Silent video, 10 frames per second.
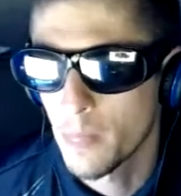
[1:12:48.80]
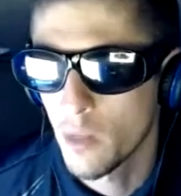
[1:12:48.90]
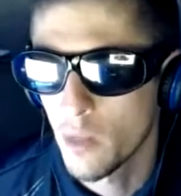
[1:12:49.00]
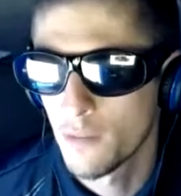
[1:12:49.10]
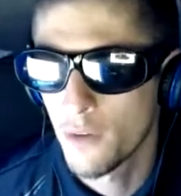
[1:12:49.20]

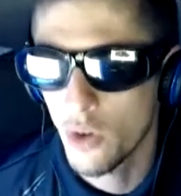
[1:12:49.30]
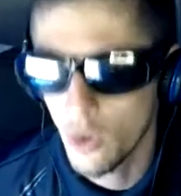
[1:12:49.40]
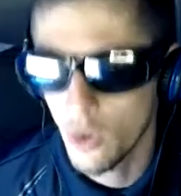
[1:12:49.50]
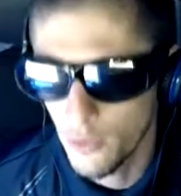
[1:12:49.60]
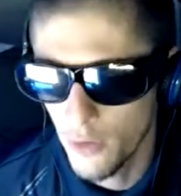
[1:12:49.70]

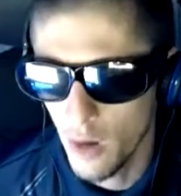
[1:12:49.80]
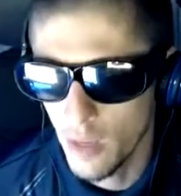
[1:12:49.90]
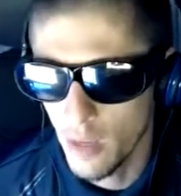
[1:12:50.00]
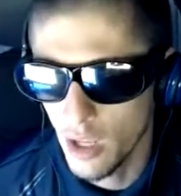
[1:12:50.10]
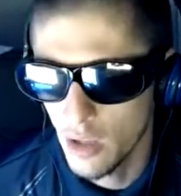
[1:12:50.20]
vertical
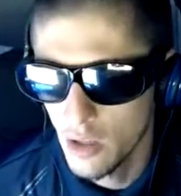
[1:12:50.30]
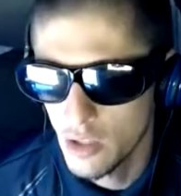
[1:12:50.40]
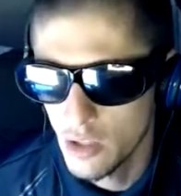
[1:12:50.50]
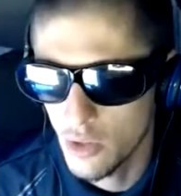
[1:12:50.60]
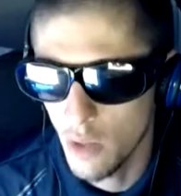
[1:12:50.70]
farming,
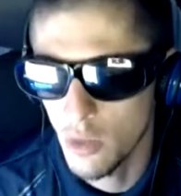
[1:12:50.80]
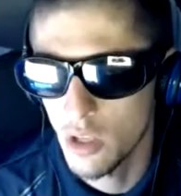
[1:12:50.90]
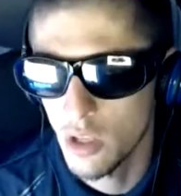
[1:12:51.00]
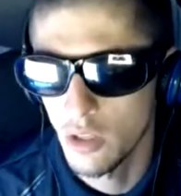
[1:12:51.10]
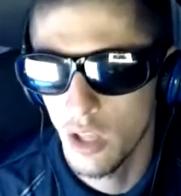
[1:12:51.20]
so that we
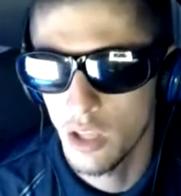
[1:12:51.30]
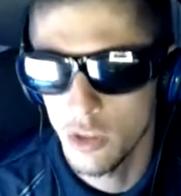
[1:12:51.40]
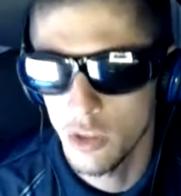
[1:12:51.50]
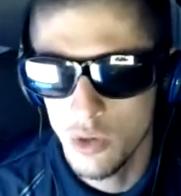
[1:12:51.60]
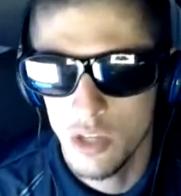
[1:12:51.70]
can like
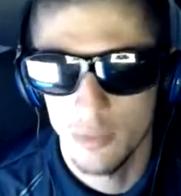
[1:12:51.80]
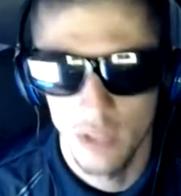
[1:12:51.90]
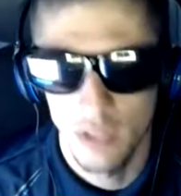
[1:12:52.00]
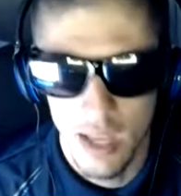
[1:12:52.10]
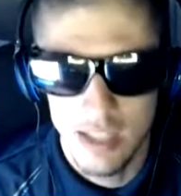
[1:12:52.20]
use up
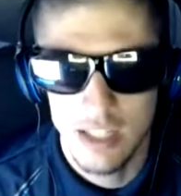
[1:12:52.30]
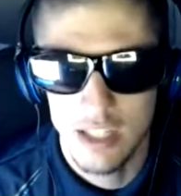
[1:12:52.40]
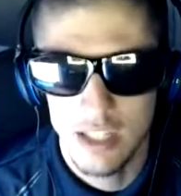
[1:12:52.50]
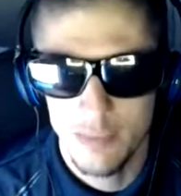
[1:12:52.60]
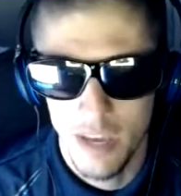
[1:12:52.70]
less
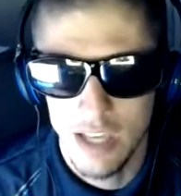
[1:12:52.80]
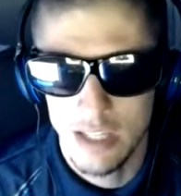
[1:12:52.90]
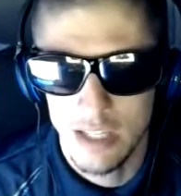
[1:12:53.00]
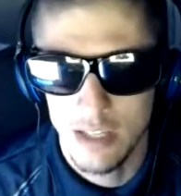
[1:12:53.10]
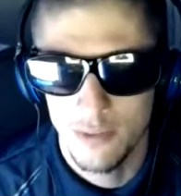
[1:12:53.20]

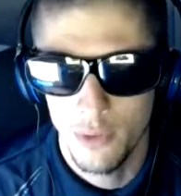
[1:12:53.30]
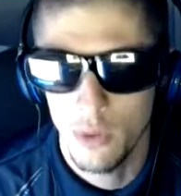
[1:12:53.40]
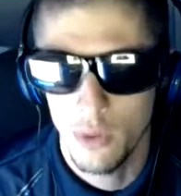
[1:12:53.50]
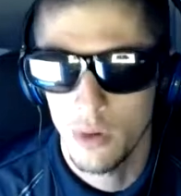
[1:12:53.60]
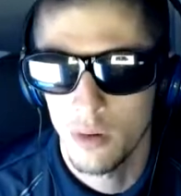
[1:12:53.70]
space
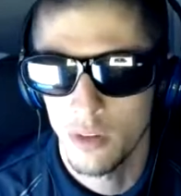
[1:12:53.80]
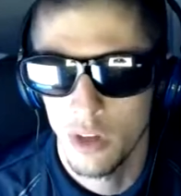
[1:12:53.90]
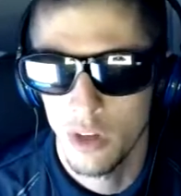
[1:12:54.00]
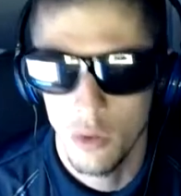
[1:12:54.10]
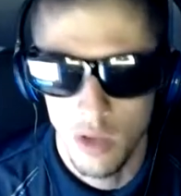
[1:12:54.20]
for
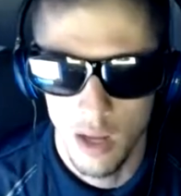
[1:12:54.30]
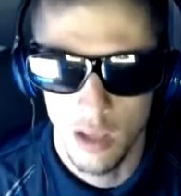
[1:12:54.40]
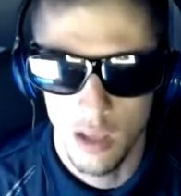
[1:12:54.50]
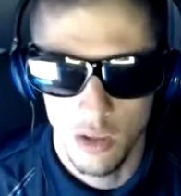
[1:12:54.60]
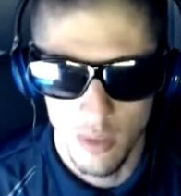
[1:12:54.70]

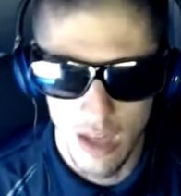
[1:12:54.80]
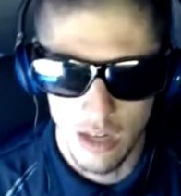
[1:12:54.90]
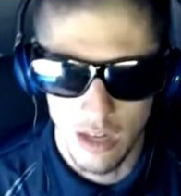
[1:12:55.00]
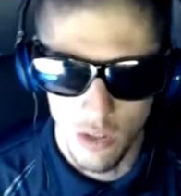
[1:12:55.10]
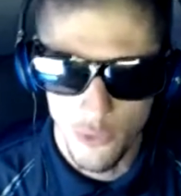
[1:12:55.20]
getting
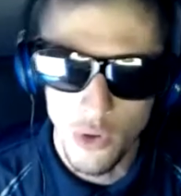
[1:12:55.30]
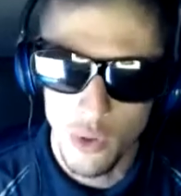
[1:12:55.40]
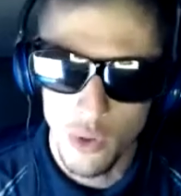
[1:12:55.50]
humanity's food,